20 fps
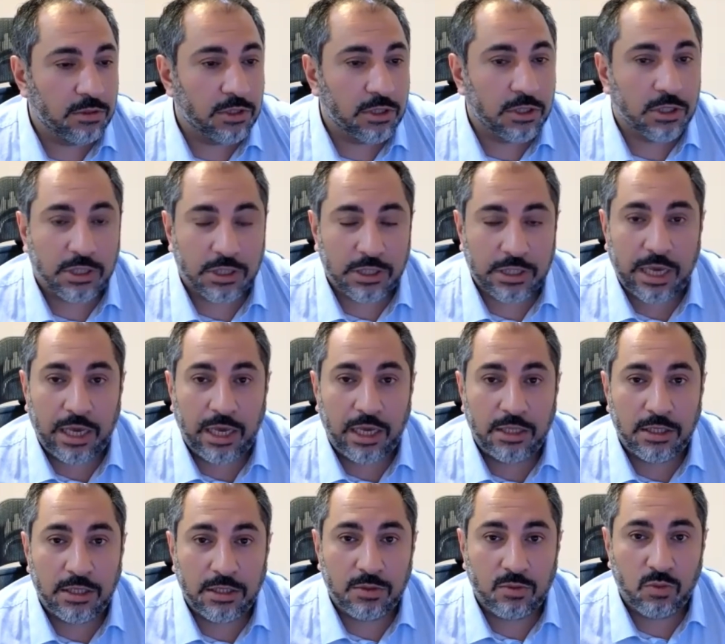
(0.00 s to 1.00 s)

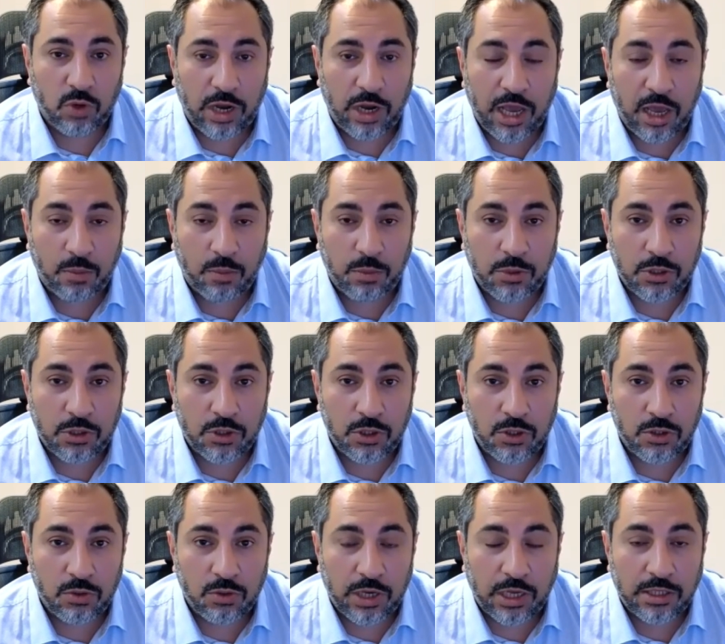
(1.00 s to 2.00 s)
state what happened to
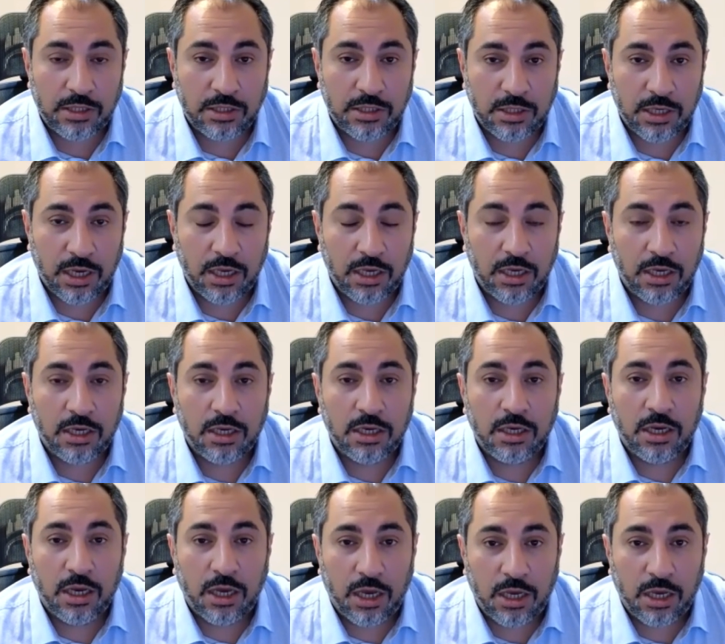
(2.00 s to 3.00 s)
you and say,
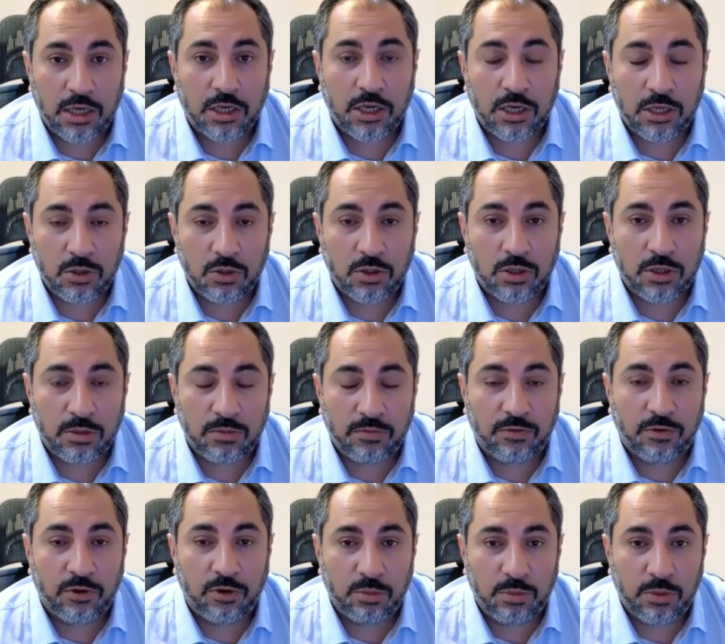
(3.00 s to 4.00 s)
hey, can you
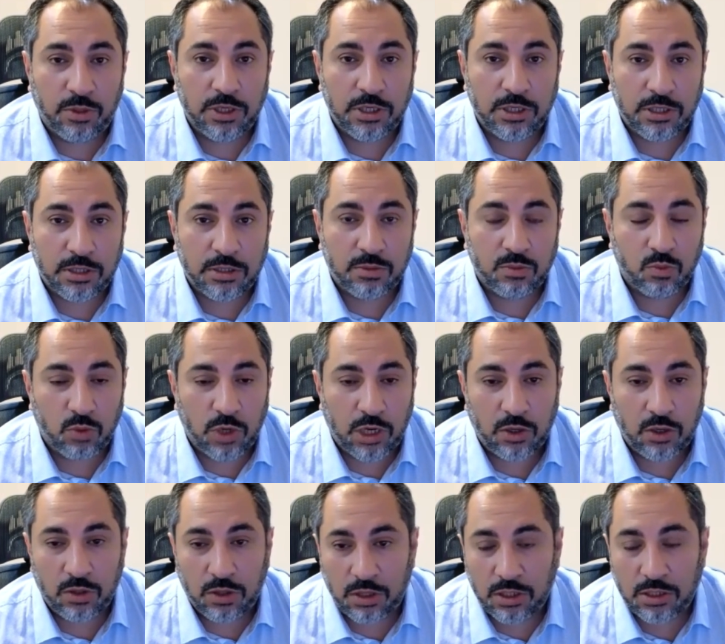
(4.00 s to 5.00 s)
confirm this when
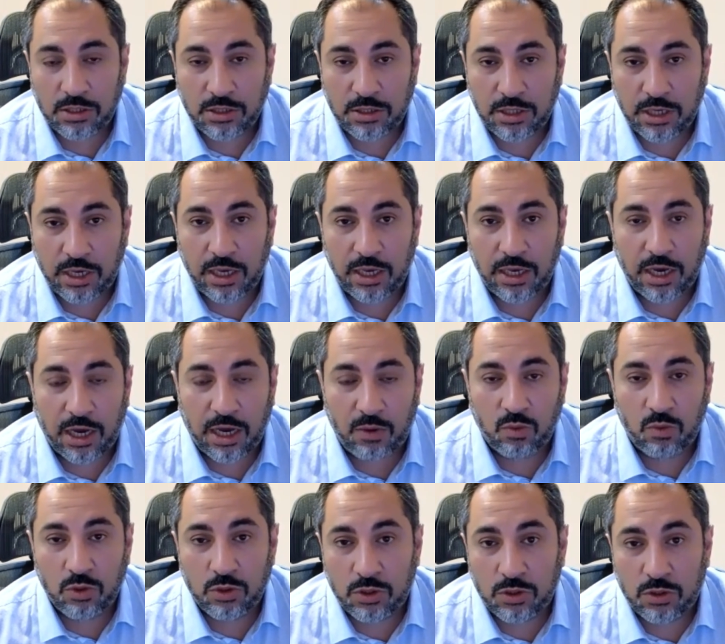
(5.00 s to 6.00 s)
on this day I
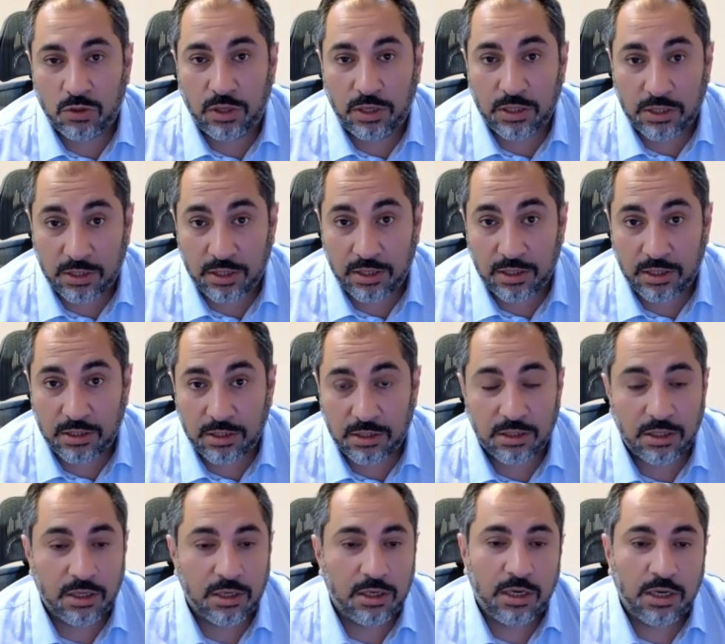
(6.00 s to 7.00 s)
was this,
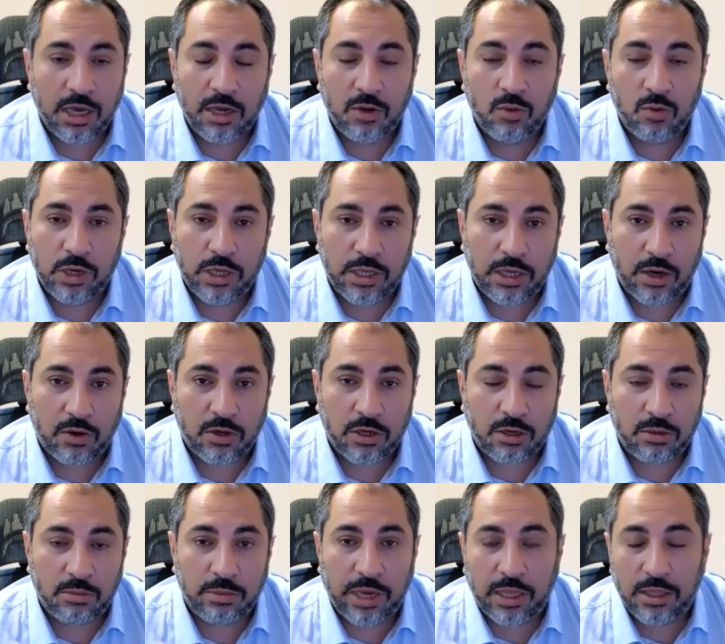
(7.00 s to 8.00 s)
and when our
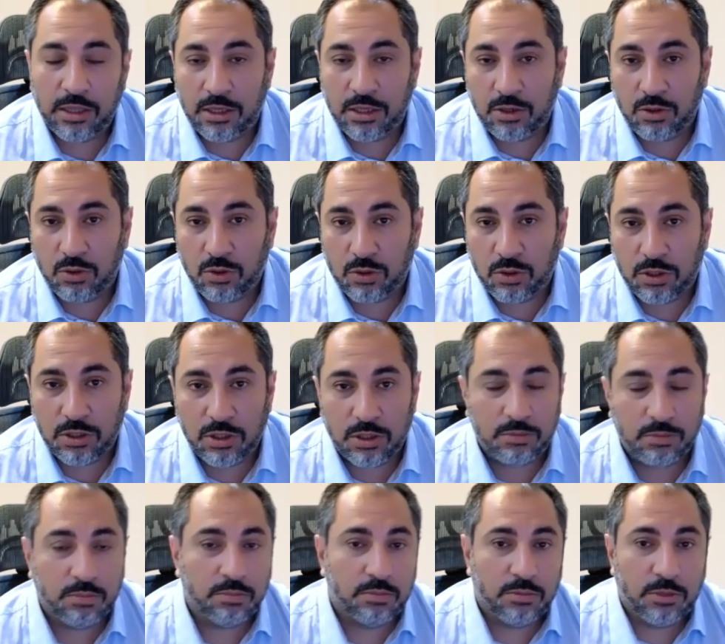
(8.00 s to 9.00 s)
commander or
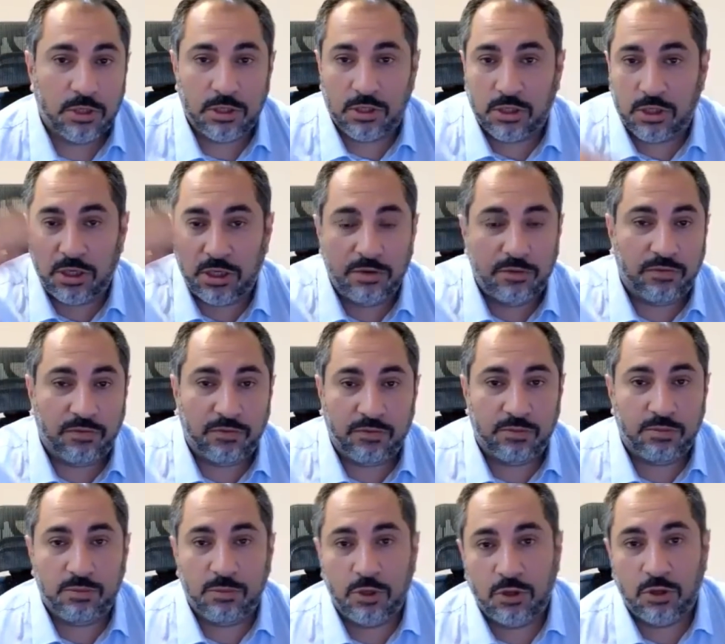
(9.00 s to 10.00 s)
the chief,
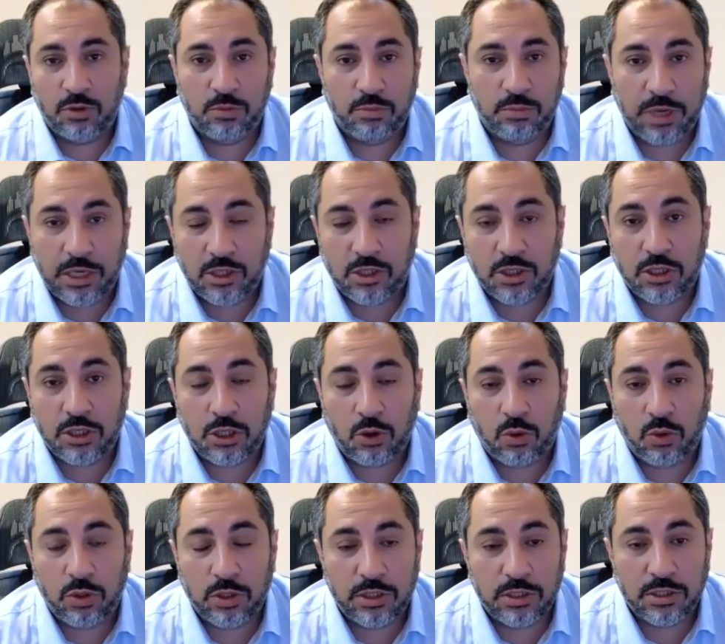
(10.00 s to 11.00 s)
major
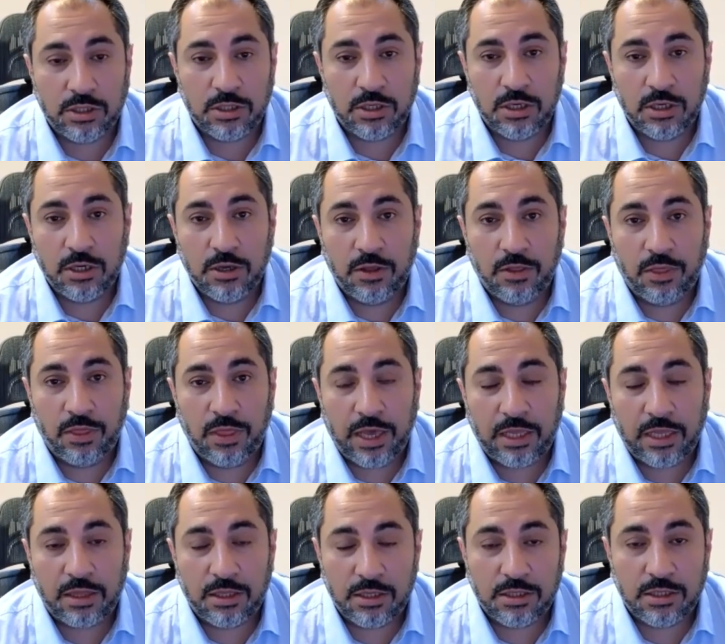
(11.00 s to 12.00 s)
told us
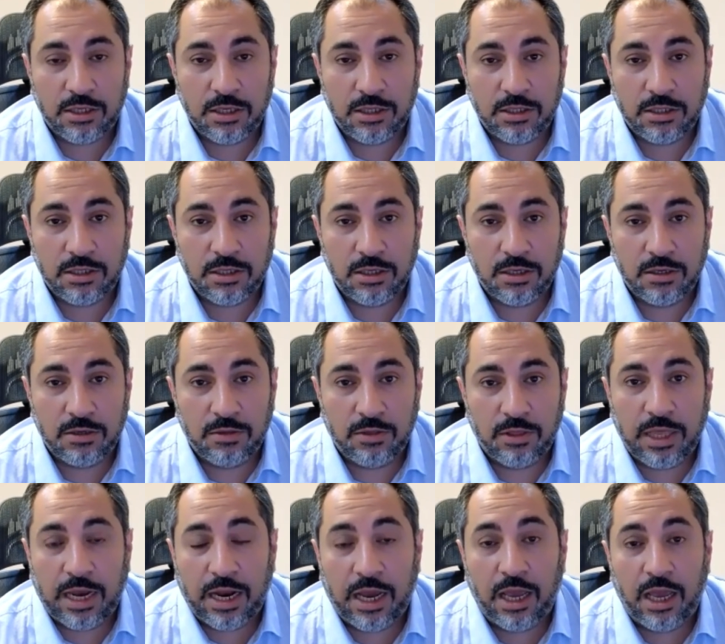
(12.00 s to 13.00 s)
that
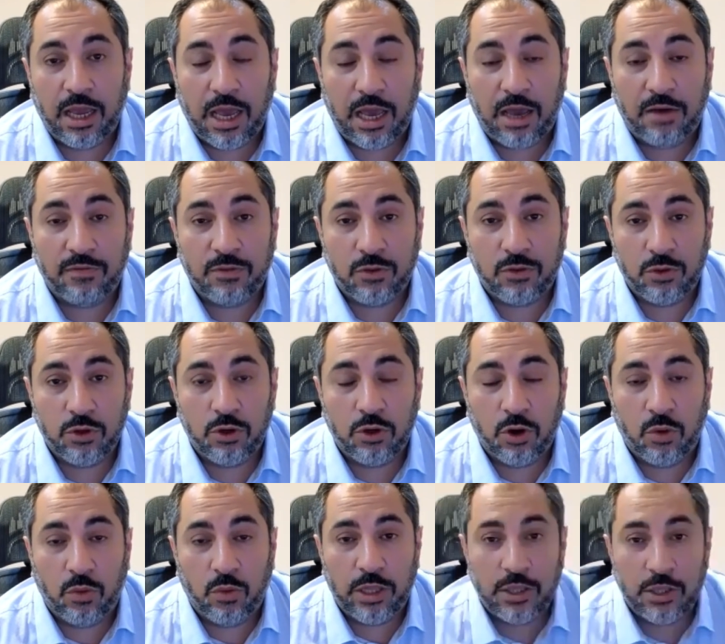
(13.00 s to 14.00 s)
that I have to
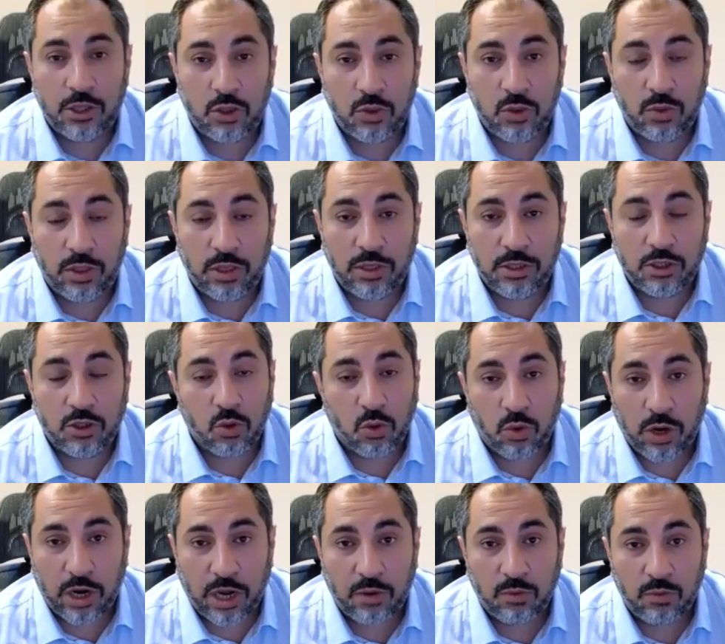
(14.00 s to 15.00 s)
go and do this,
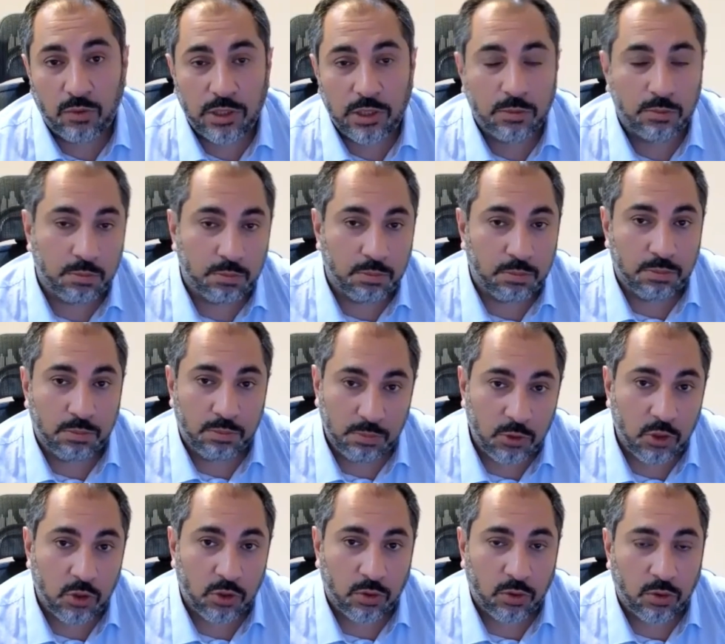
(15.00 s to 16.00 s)
or I will,
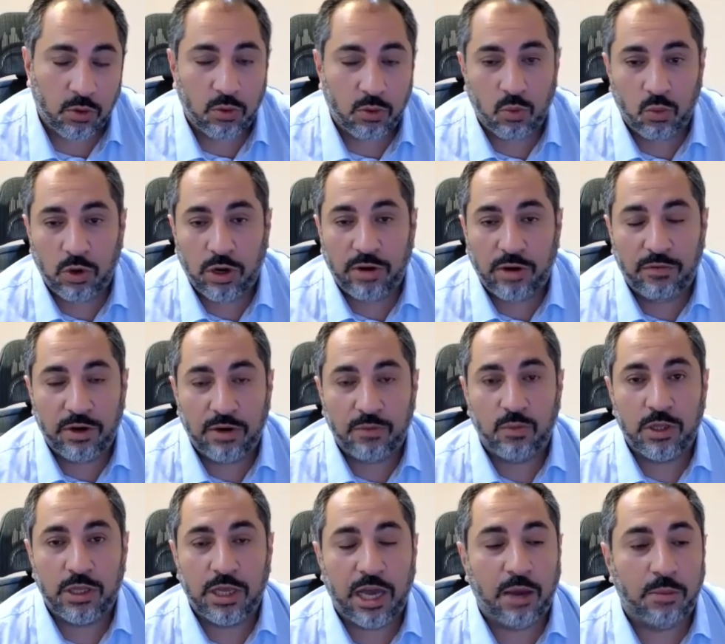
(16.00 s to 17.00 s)
or whatever
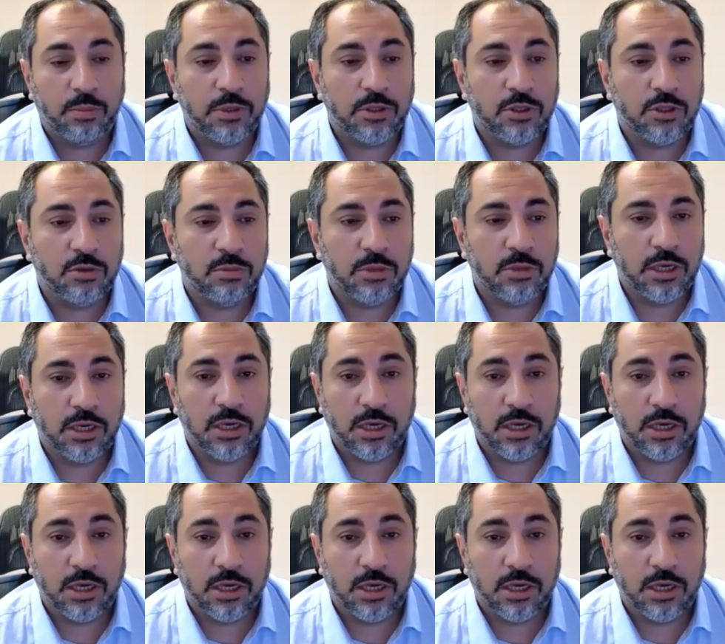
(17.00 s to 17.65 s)
will happen to me.